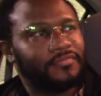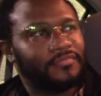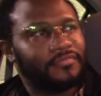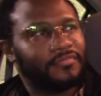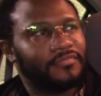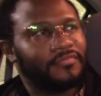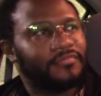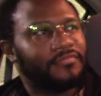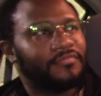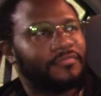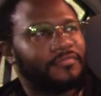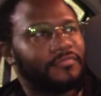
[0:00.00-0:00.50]

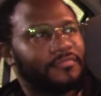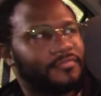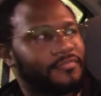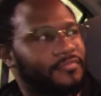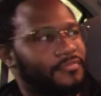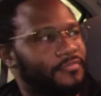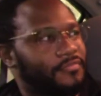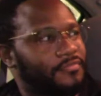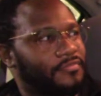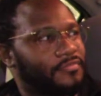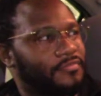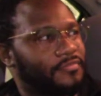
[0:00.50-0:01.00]

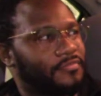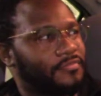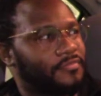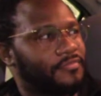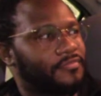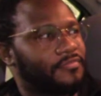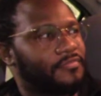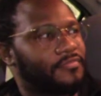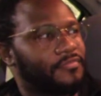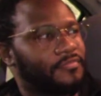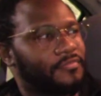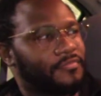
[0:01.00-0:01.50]

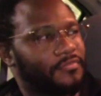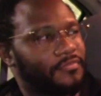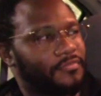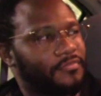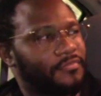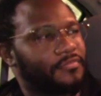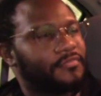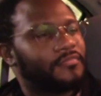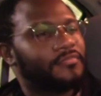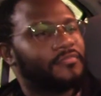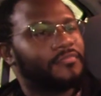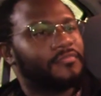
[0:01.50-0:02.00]

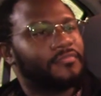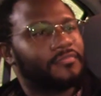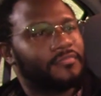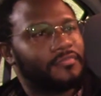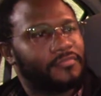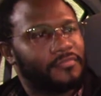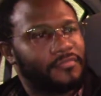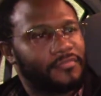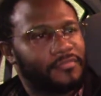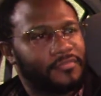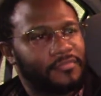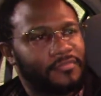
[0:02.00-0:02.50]

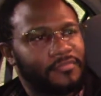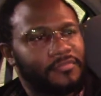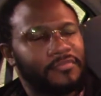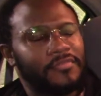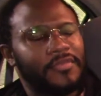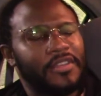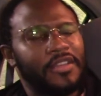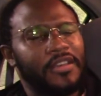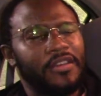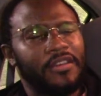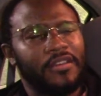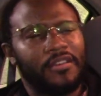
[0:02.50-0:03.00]

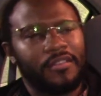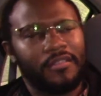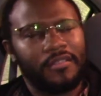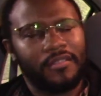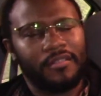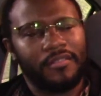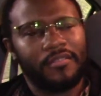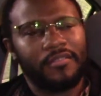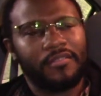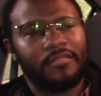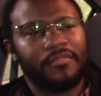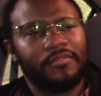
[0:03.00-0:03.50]

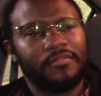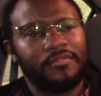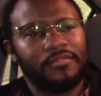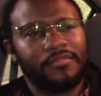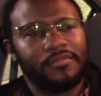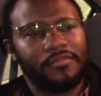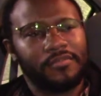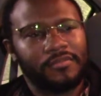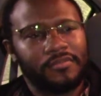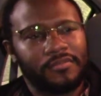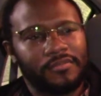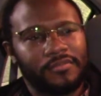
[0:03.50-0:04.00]

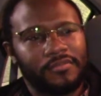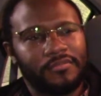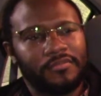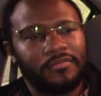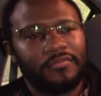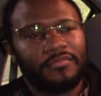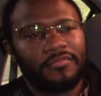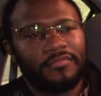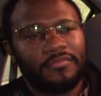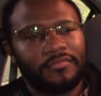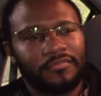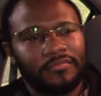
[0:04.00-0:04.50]

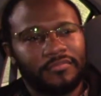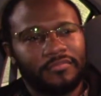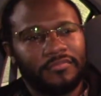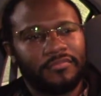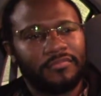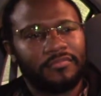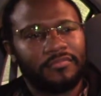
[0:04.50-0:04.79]
[no speech]